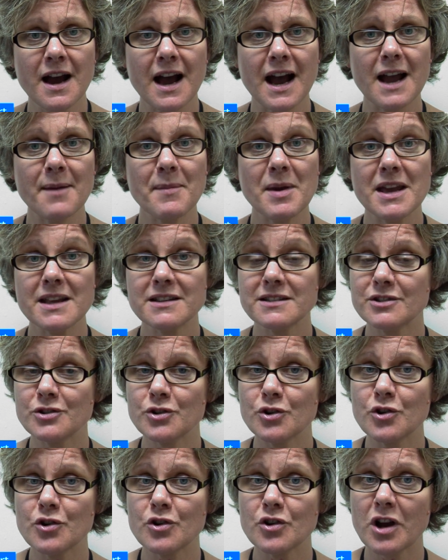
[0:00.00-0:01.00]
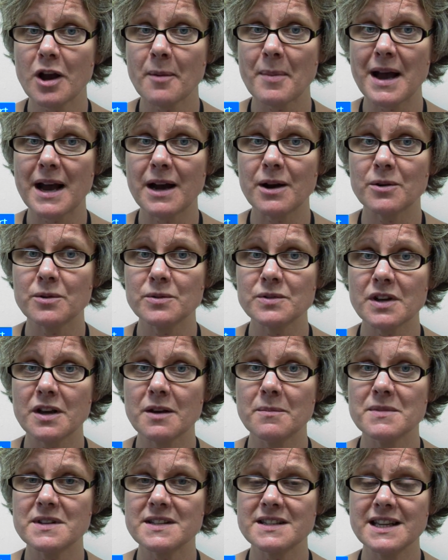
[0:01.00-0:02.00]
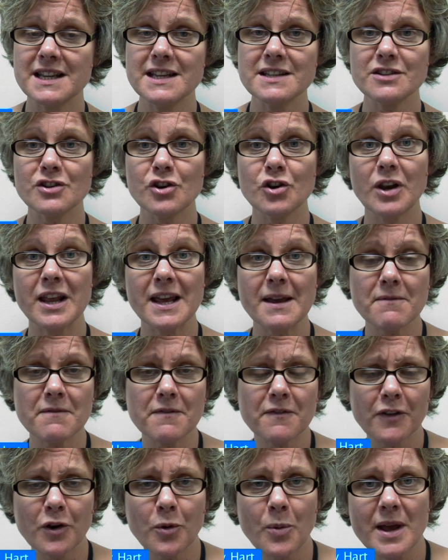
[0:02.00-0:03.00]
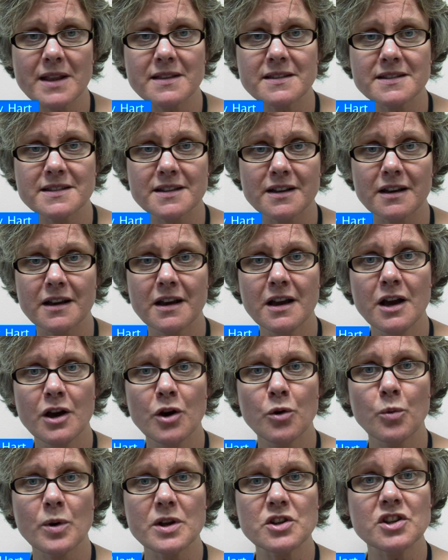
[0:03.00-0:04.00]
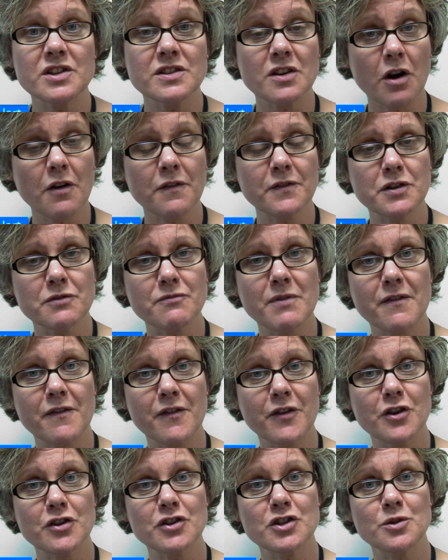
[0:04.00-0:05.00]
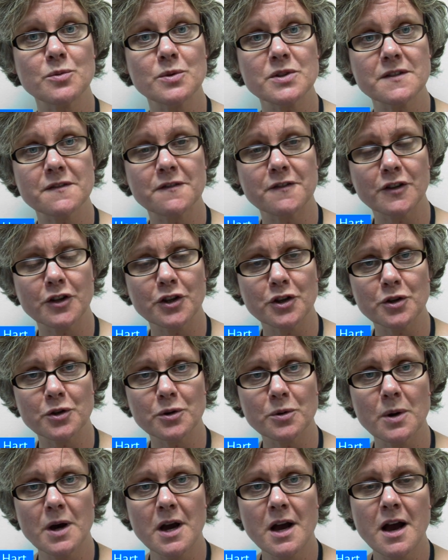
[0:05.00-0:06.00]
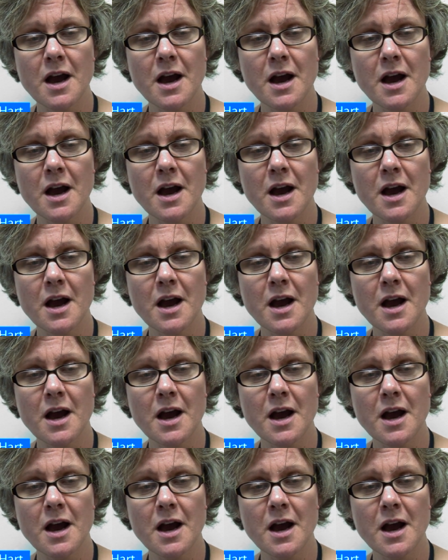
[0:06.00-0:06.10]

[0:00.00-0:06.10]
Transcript: I'm here to talk about seasonal influenza, which is often referred to as flu.